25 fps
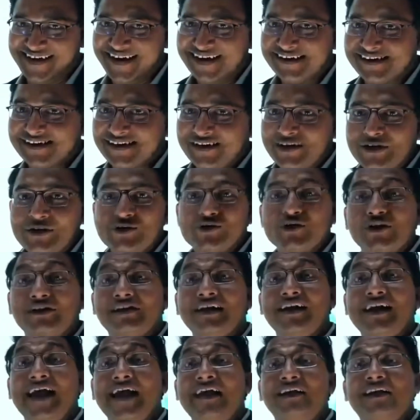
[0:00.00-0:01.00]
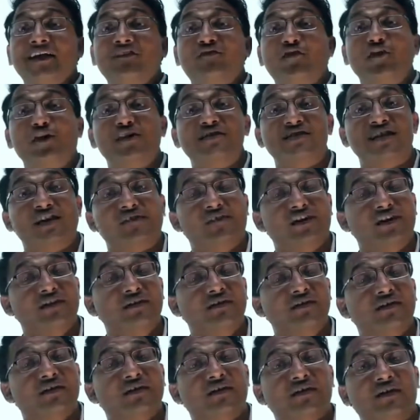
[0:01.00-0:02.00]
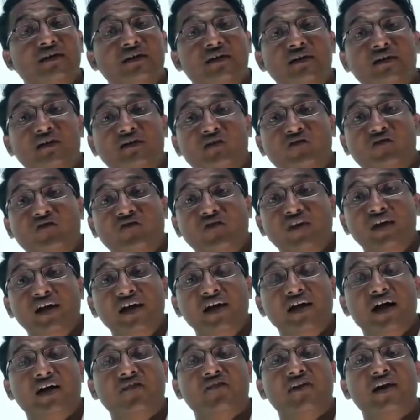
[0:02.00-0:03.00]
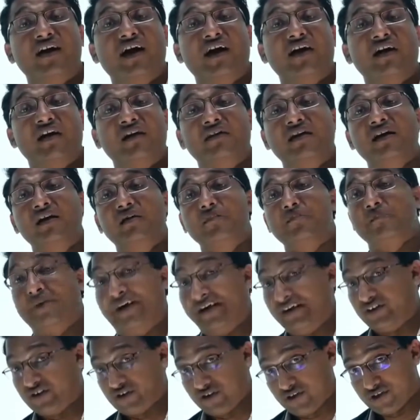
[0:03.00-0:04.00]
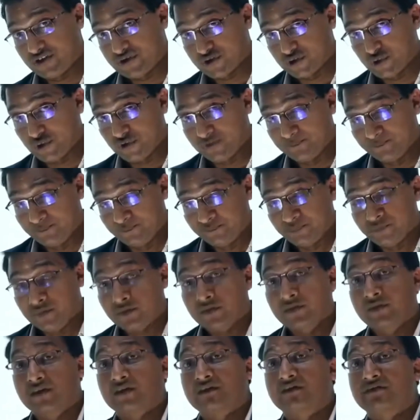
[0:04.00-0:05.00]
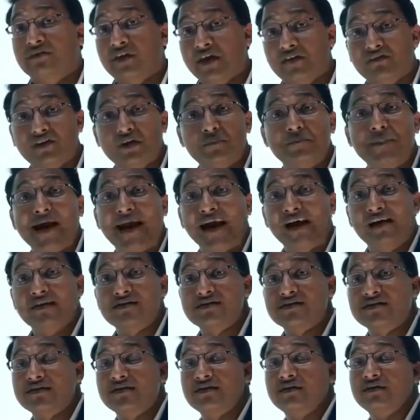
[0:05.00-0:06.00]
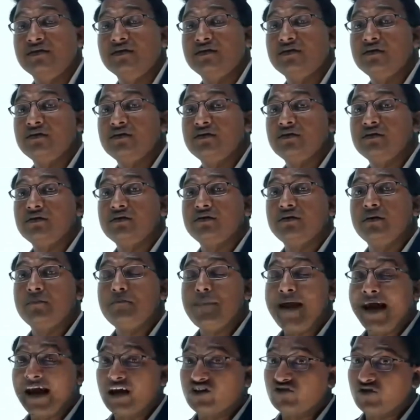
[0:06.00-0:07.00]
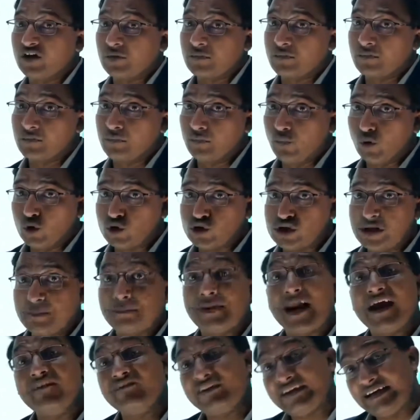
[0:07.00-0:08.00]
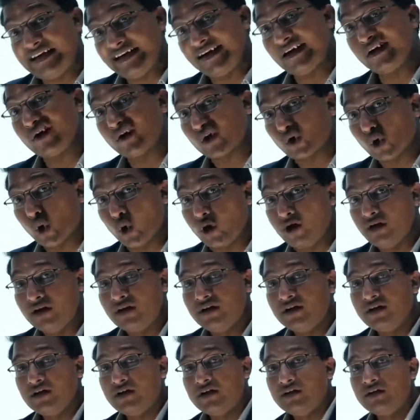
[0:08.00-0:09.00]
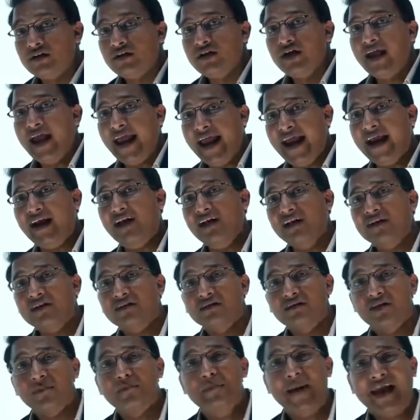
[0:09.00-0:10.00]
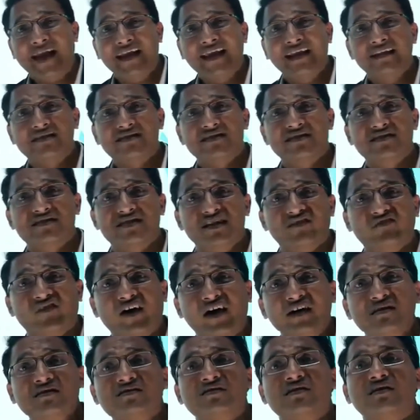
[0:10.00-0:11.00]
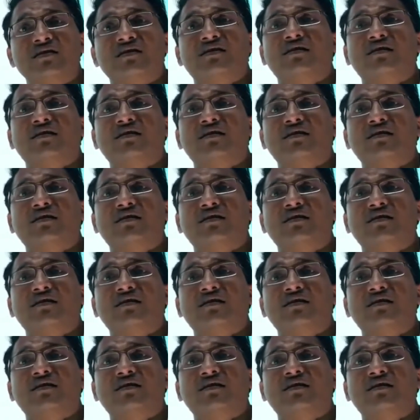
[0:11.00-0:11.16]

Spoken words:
right? So till 1947 we were under the British control. They were banks, the banks were mostly privately controlled, and the banking system was